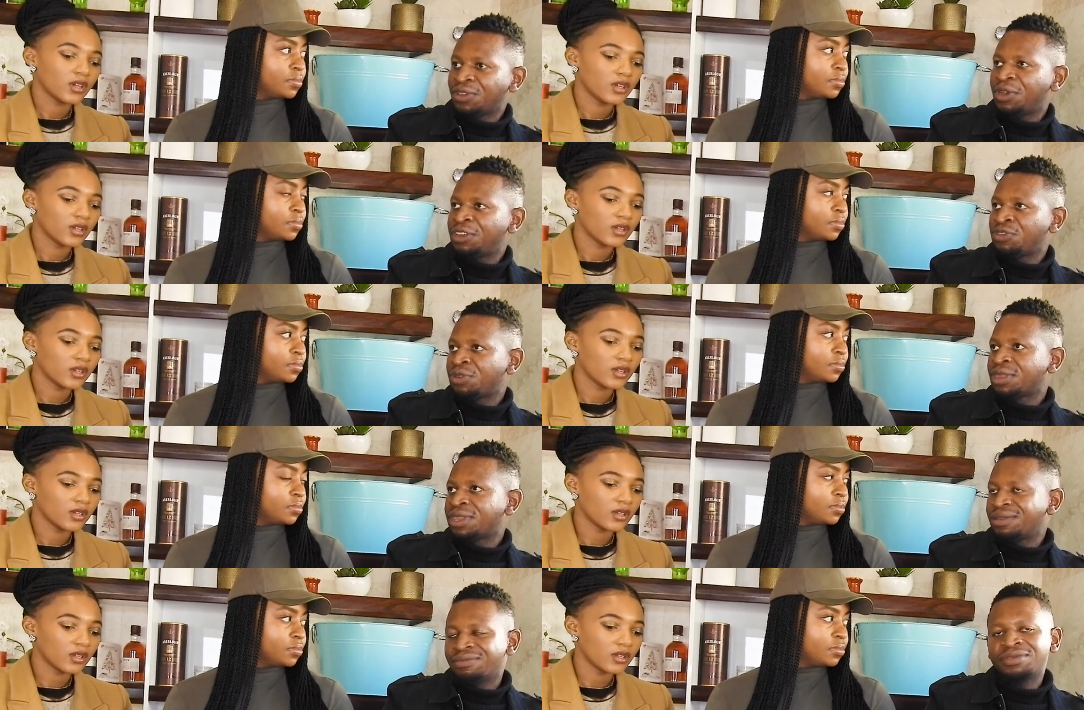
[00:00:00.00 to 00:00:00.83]
Speaker 1: that's the
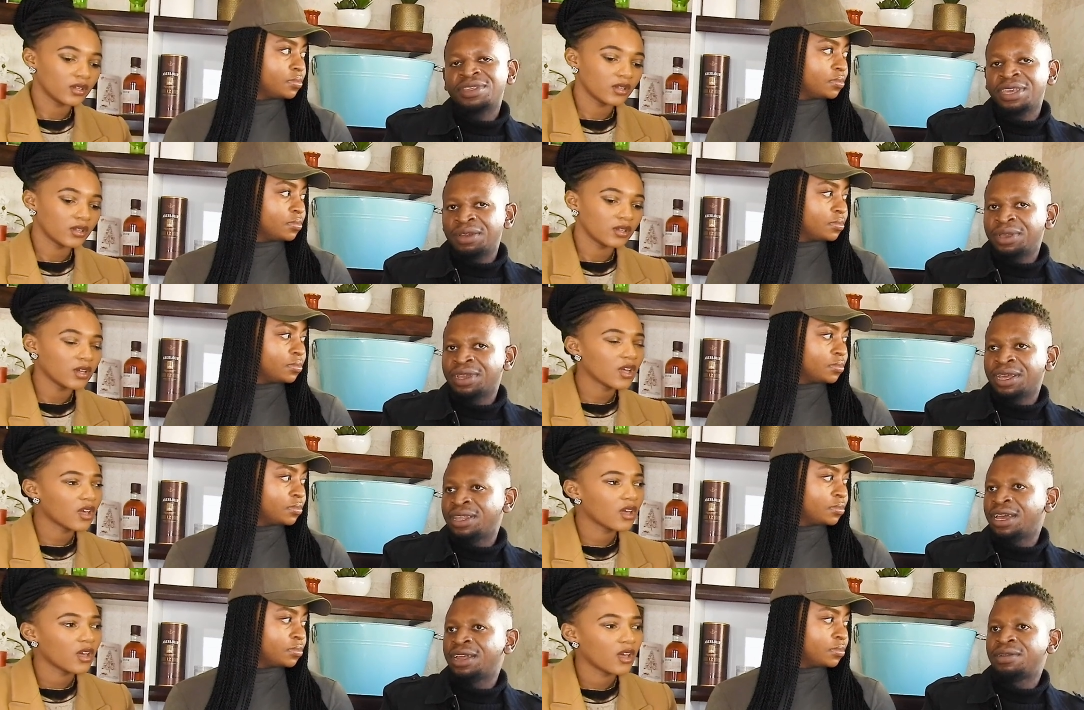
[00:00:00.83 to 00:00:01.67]
age-old theory,
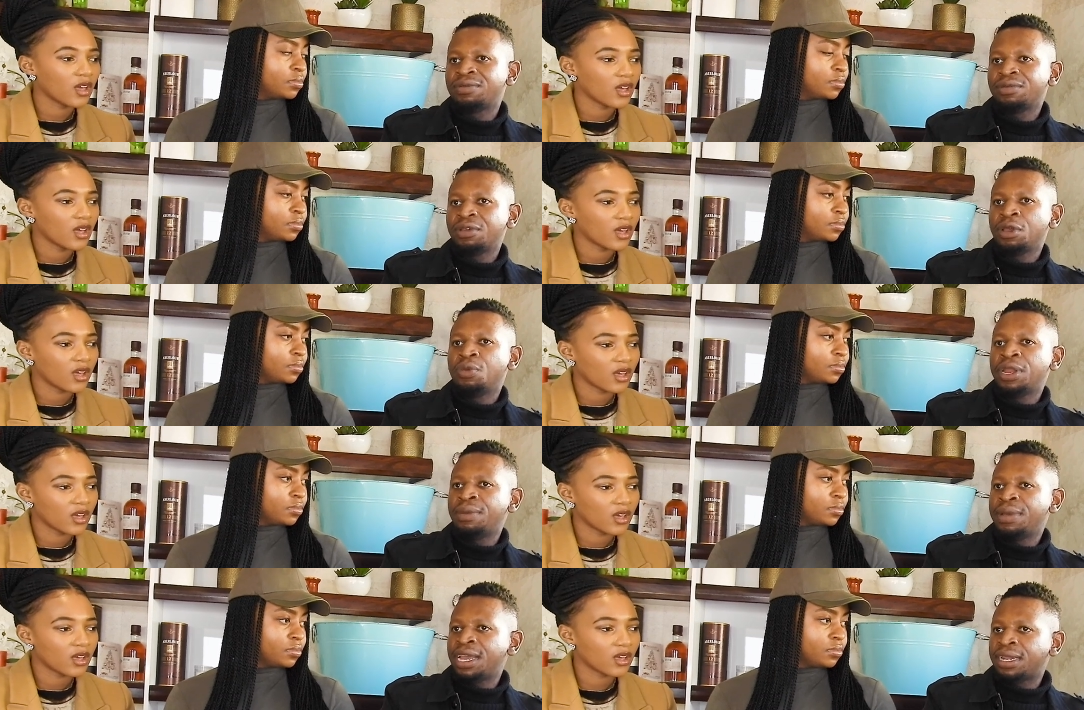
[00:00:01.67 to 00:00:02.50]
and that
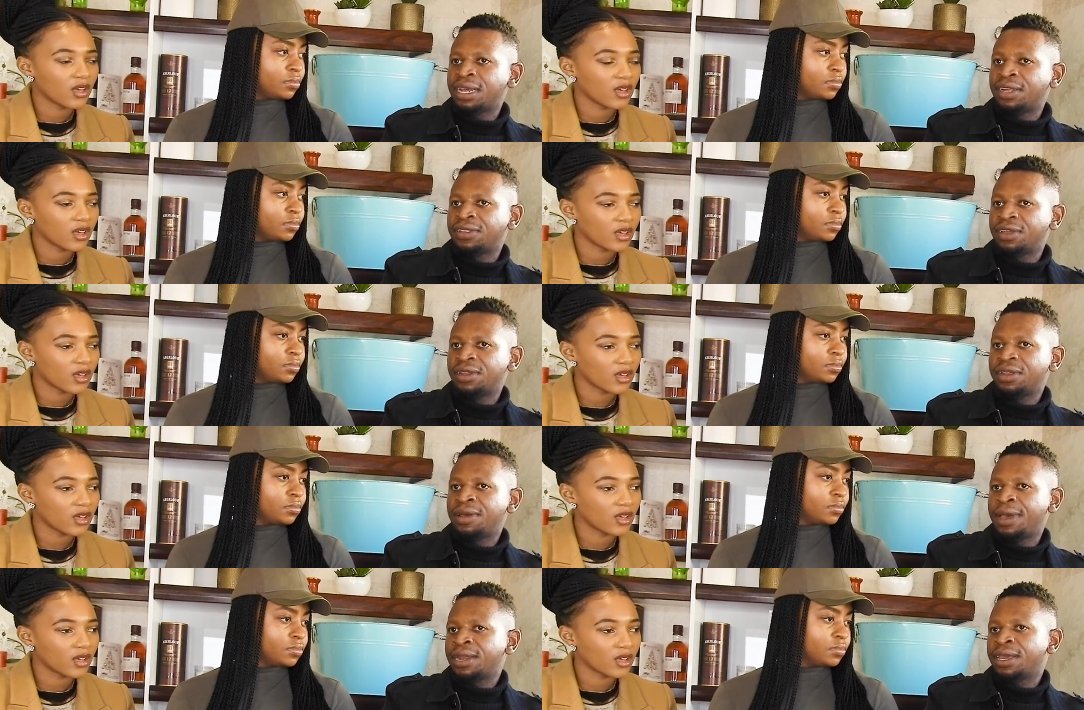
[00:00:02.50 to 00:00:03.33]
when a man does it,
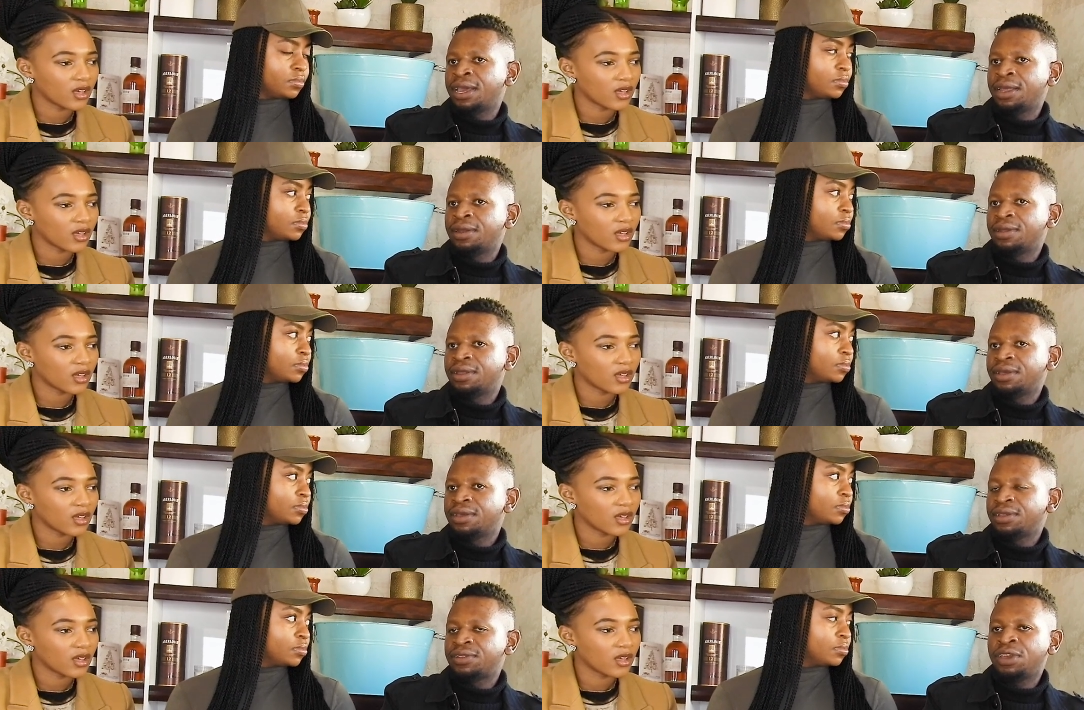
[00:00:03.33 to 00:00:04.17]
a man can
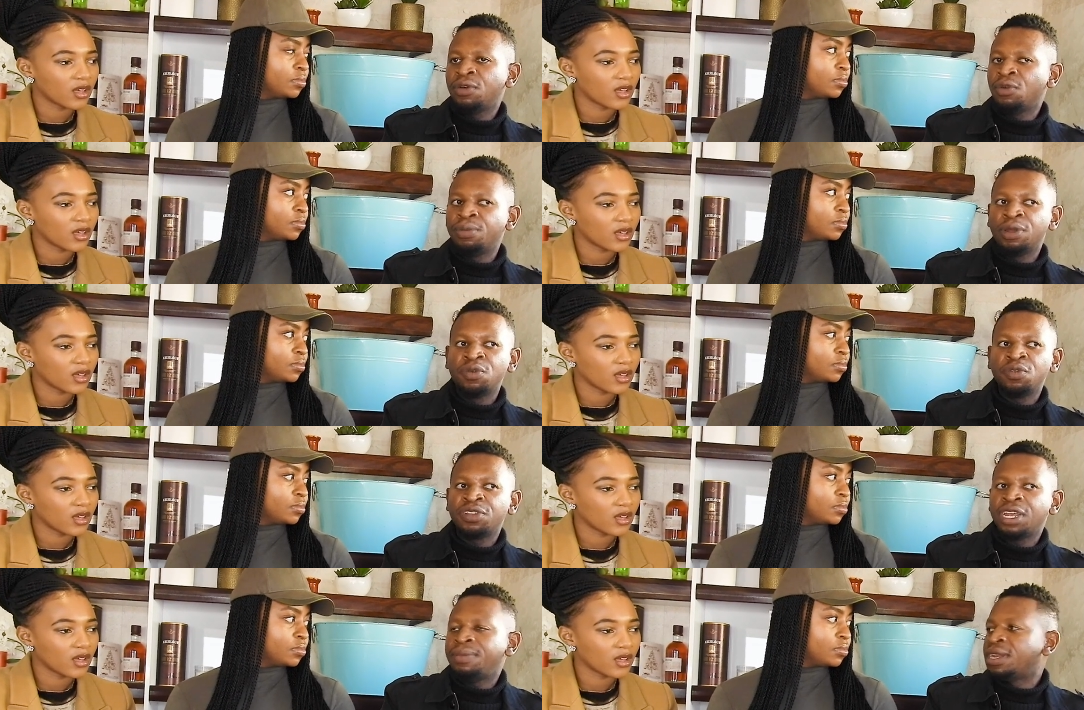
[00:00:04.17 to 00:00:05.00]
see a woman
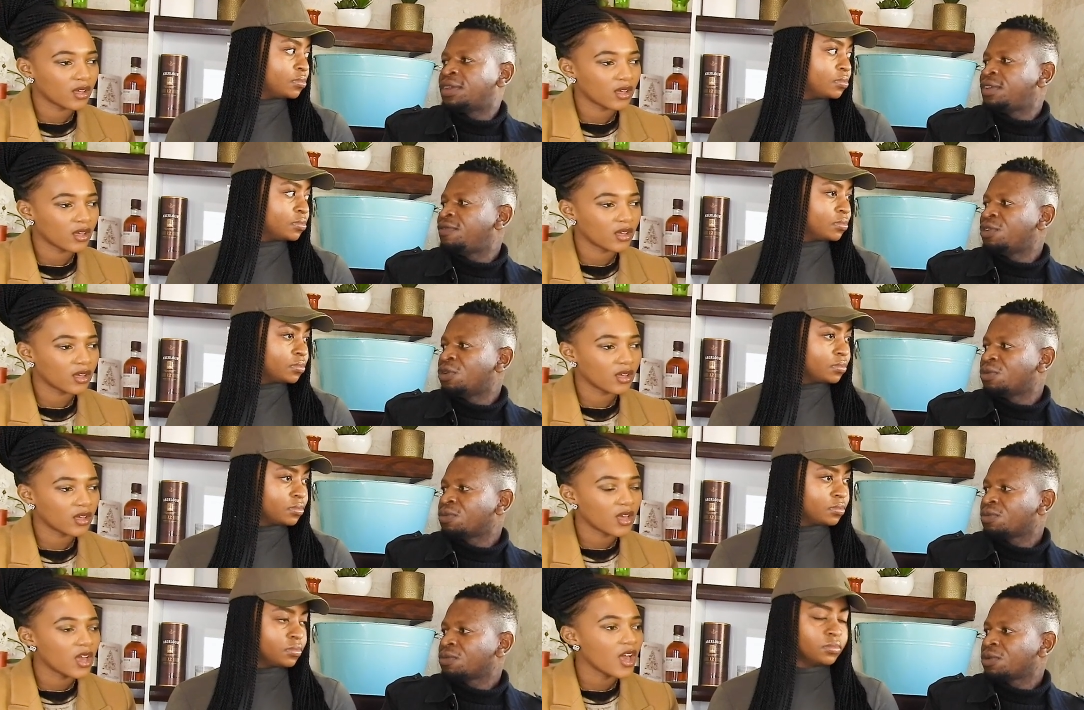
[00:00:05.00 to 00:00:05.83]
whose name he doesn't even
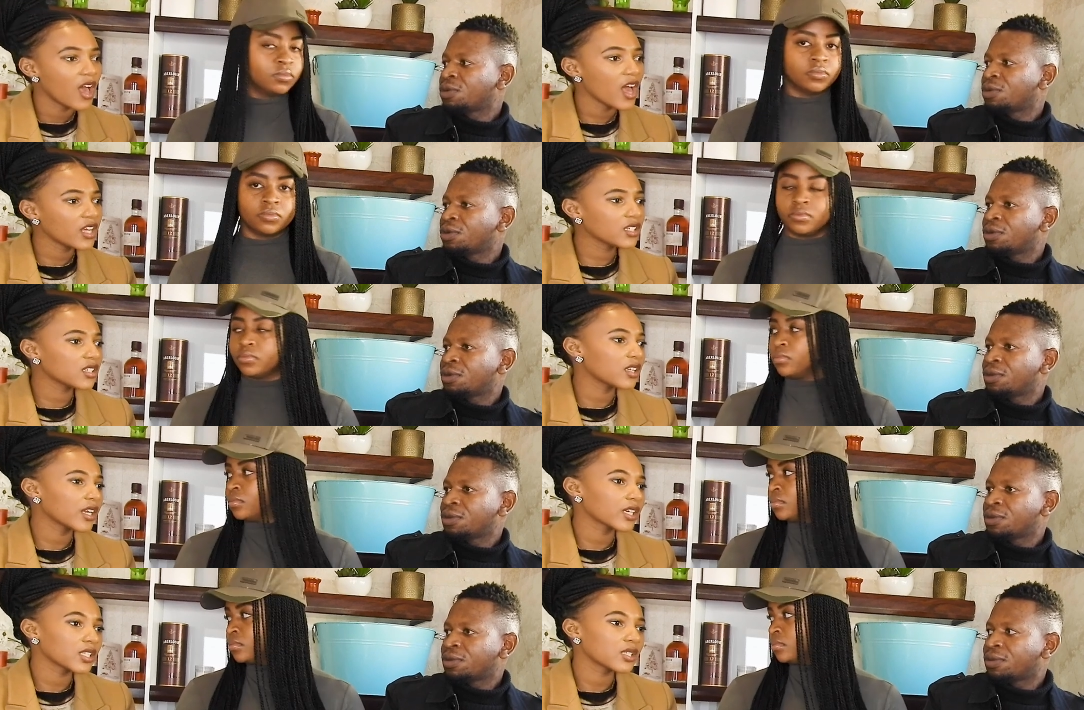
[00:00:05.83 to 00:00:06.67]
know.
Speaker 2: Mm. And
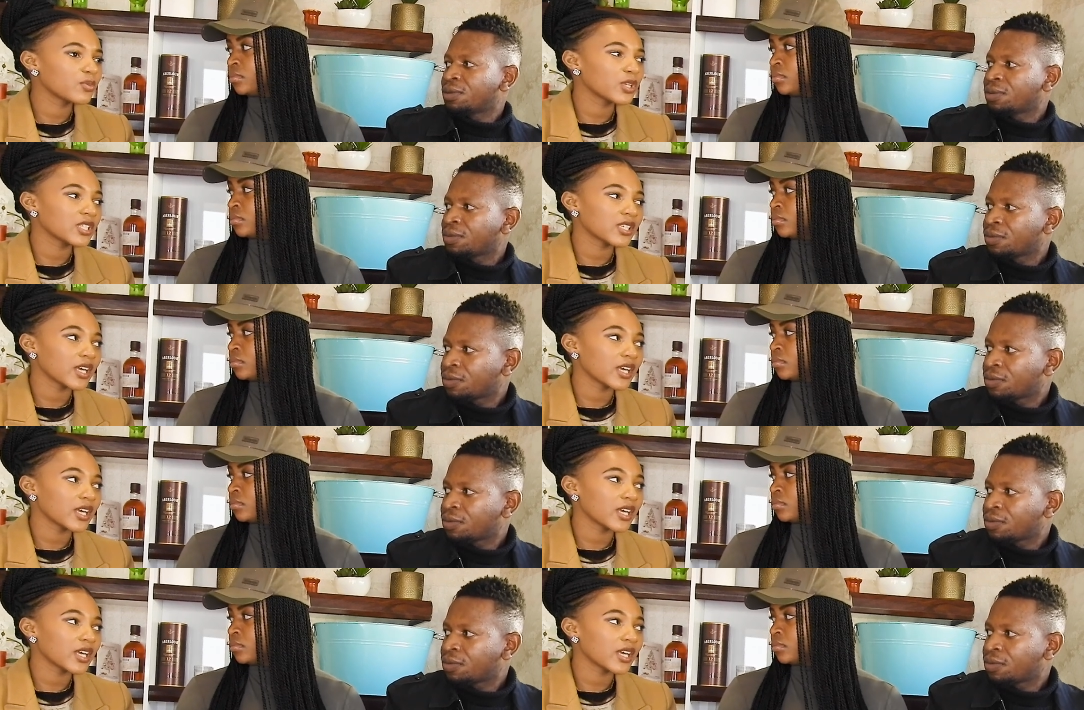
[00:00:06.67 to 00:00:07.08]
like it's been